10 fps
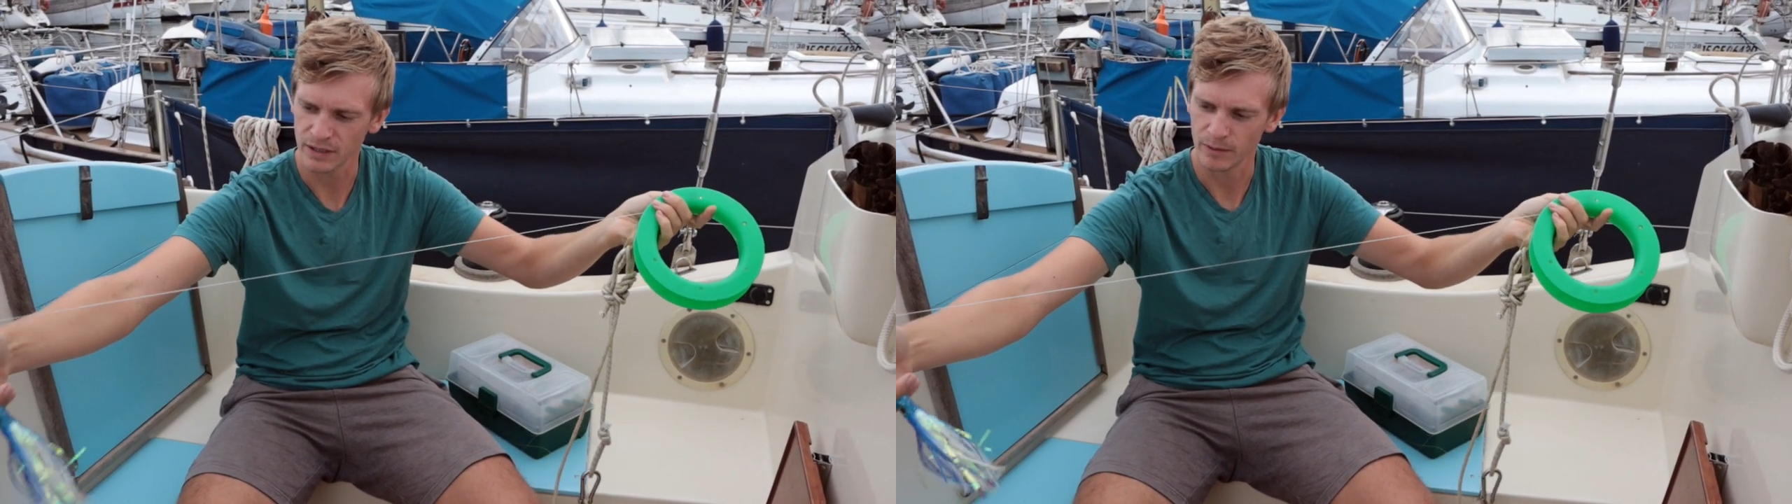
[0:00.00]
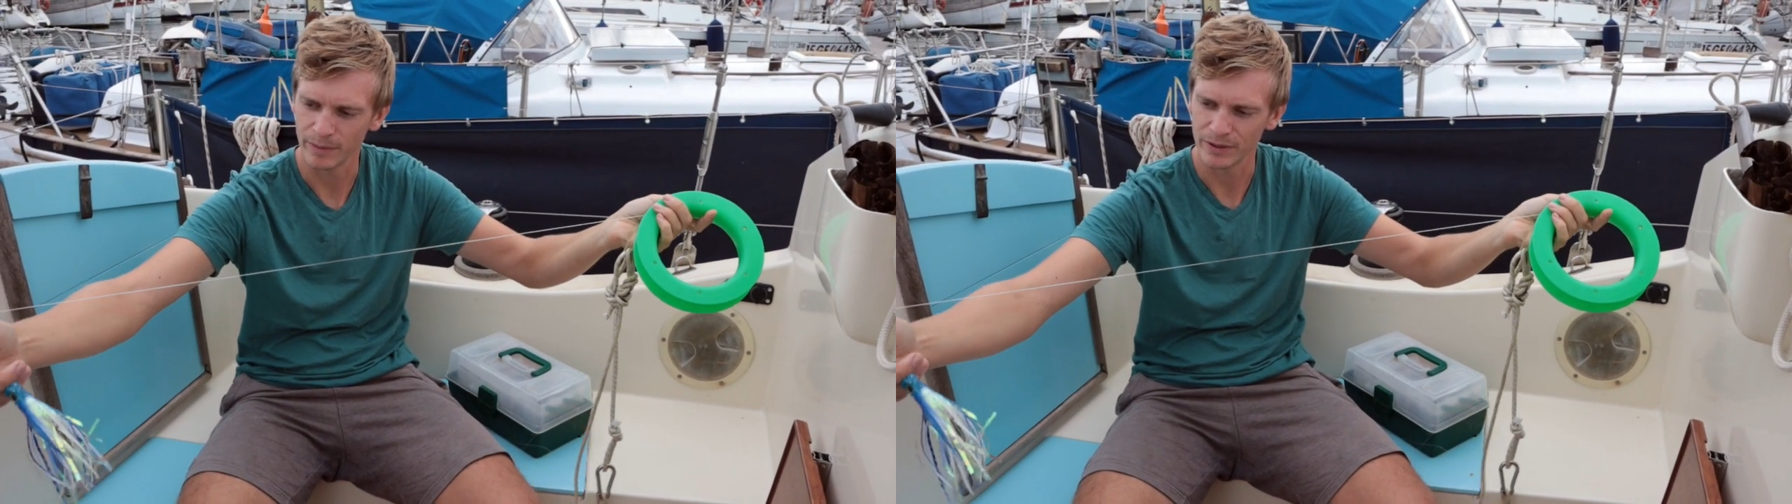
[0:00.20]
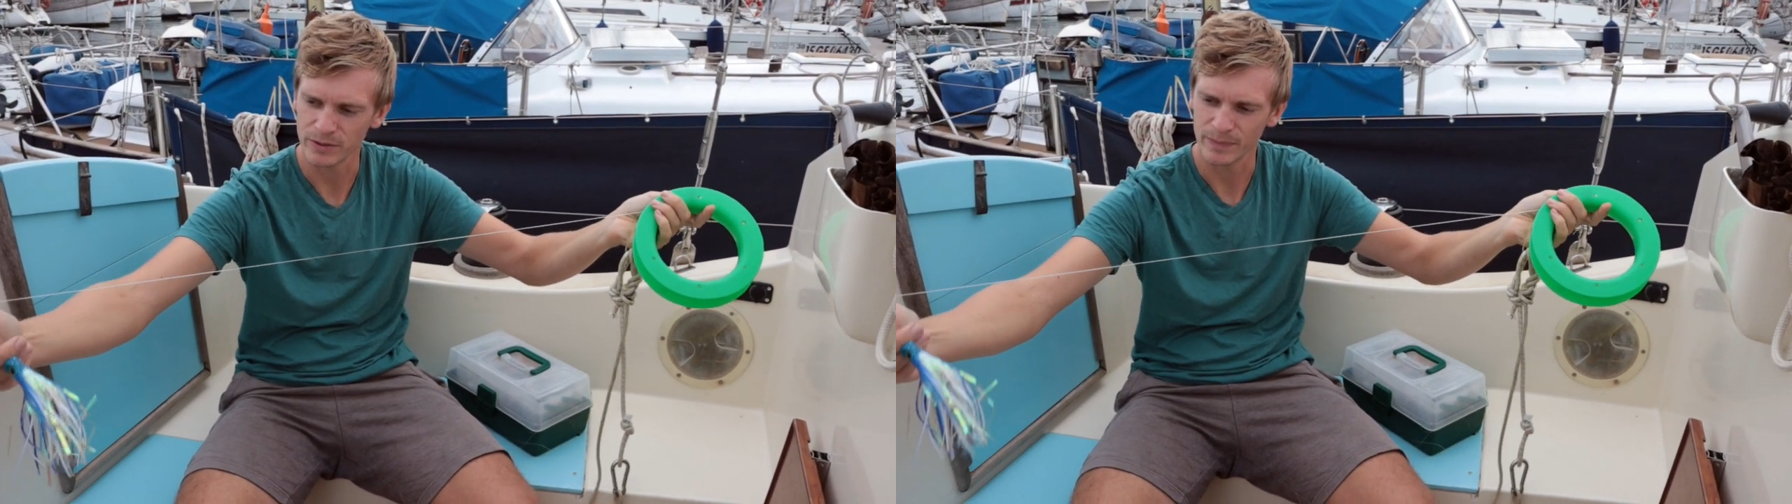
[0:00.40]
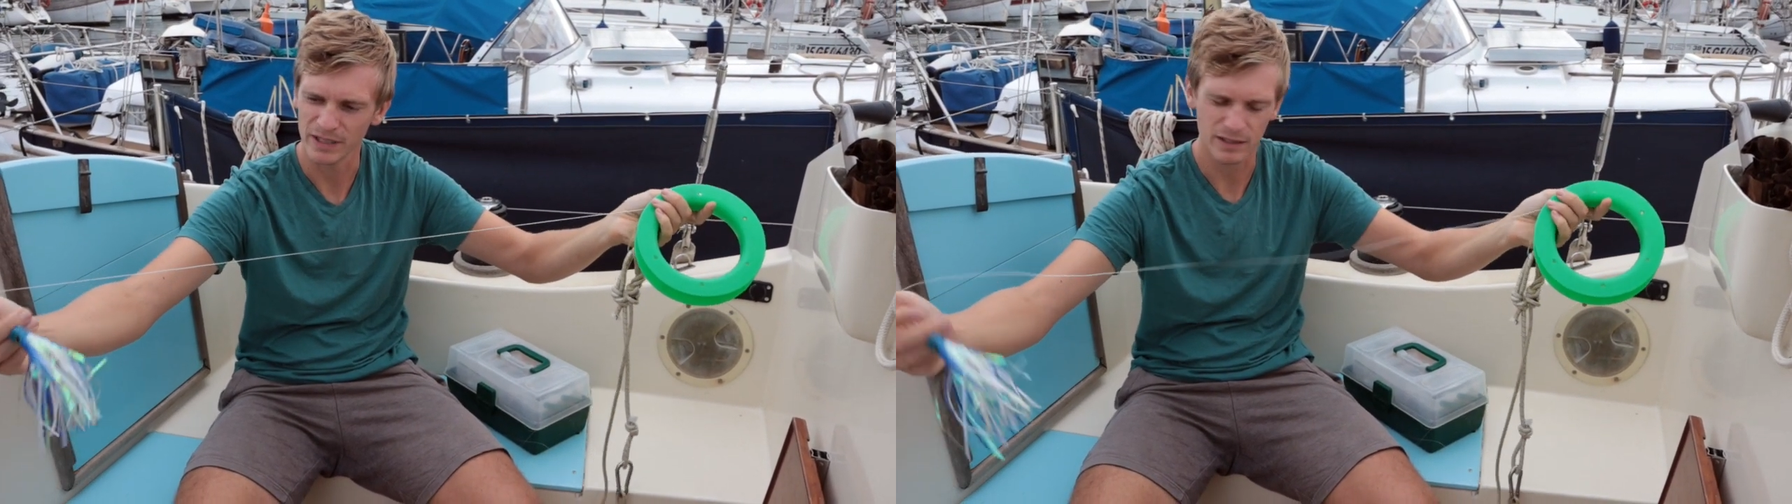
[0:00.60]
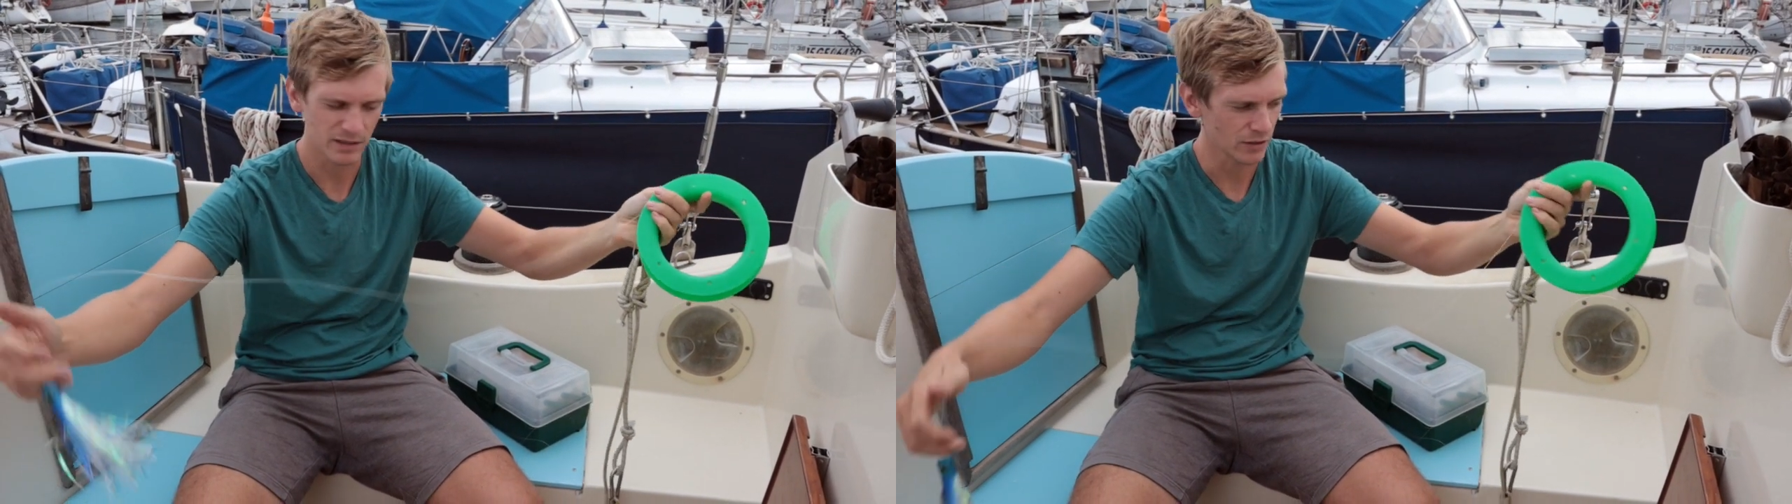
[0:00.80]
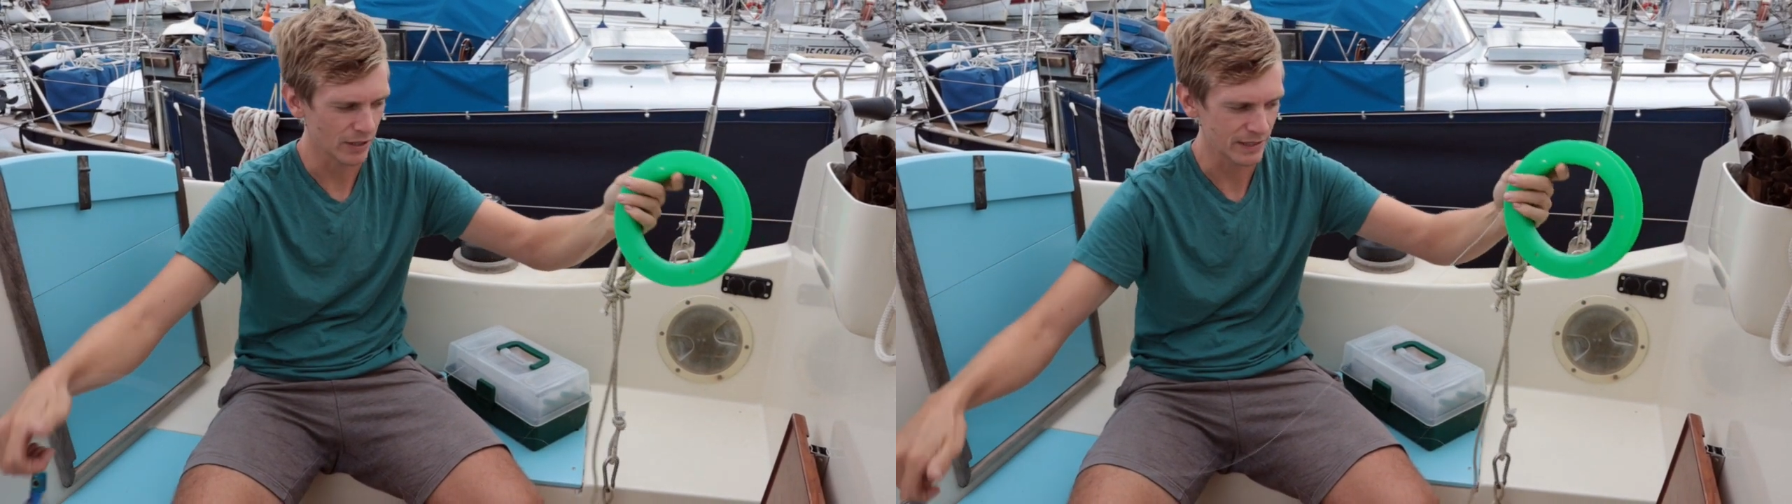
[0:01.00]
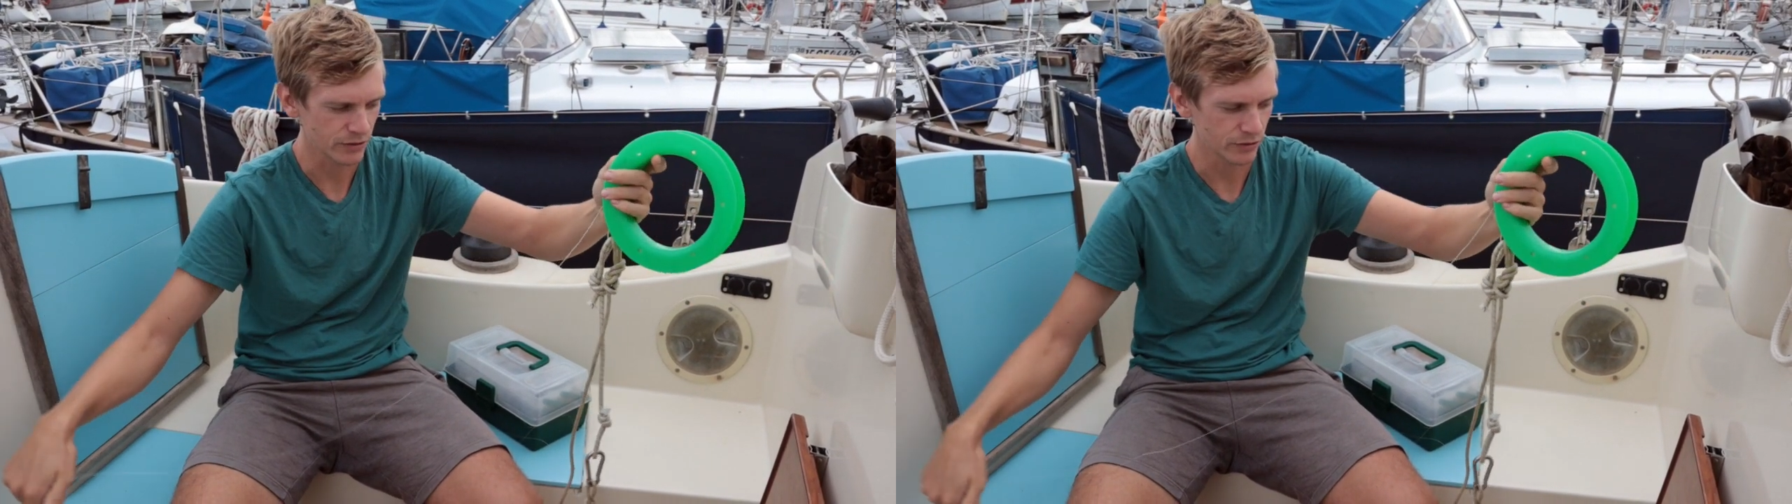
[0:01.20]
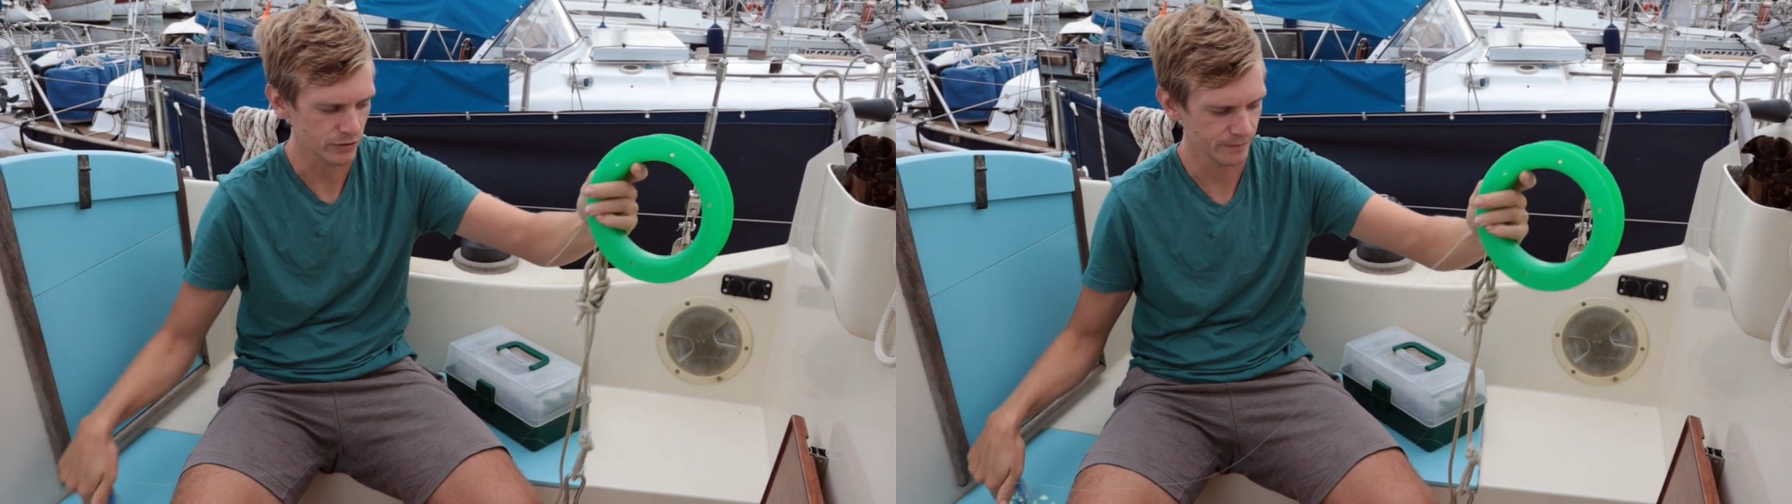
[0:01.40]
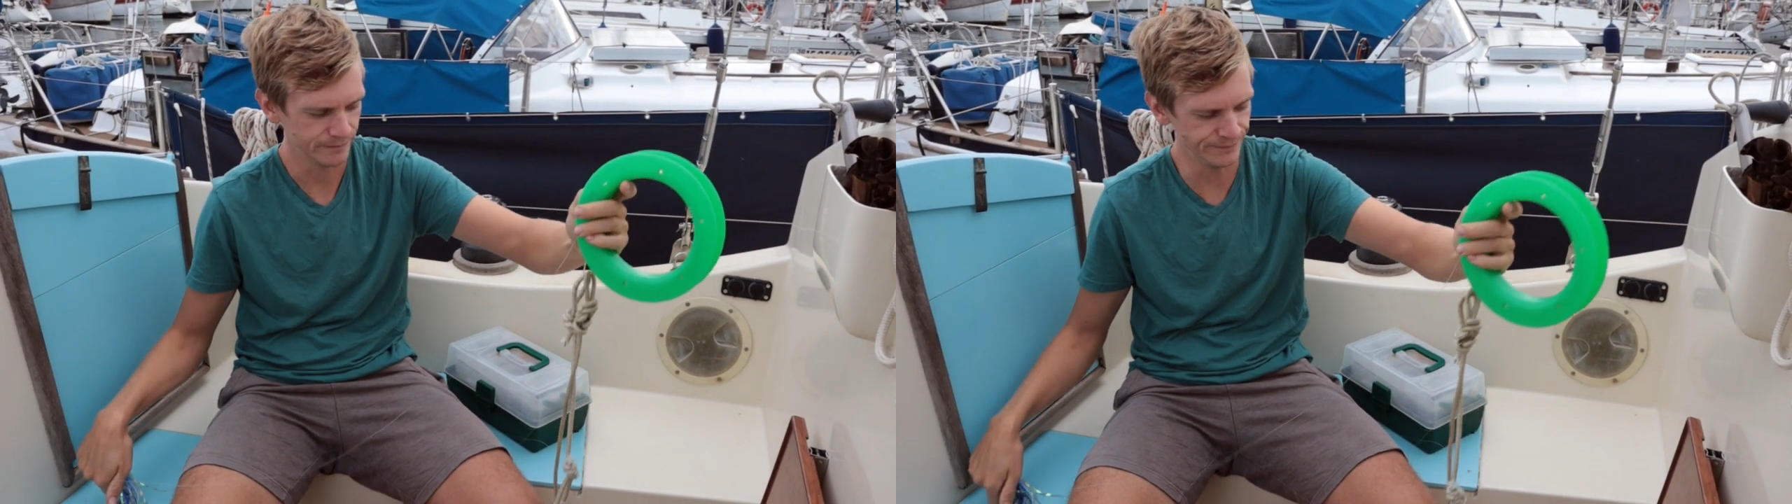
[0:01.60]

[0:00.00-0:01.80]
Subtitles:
slower boat speeds, it's not as good.